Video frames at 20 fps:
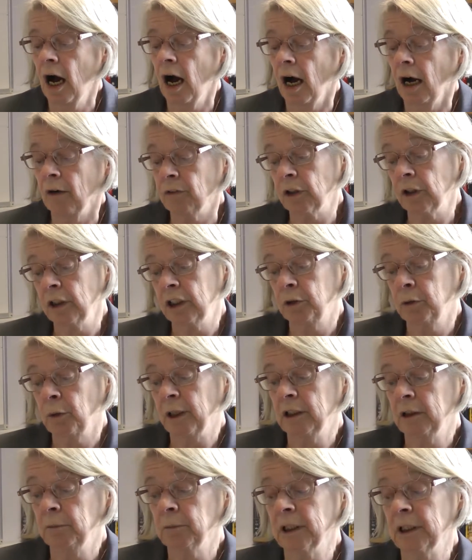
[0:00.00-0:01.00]
I've only
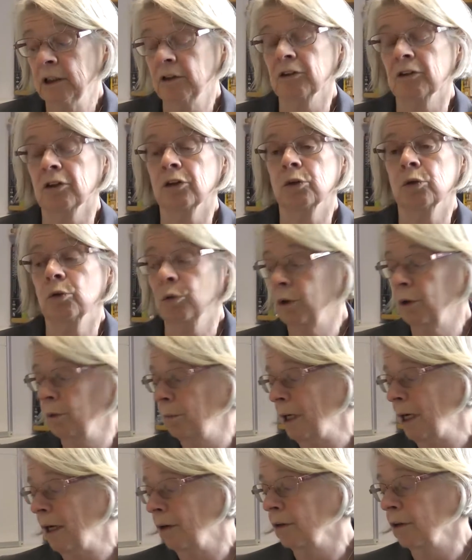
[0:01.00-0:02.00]
20 minutes to talk
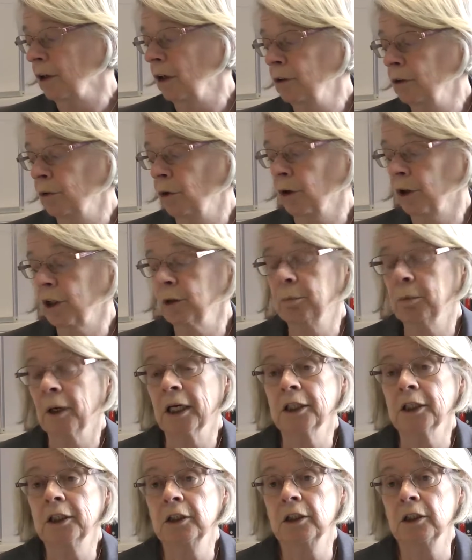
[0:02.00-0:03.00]
about
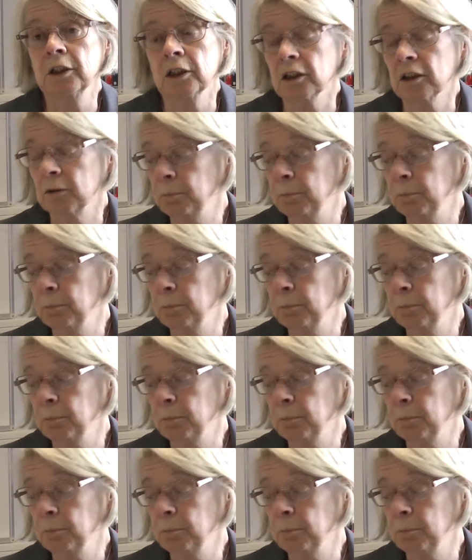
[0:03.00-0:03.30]
owner-occupation, its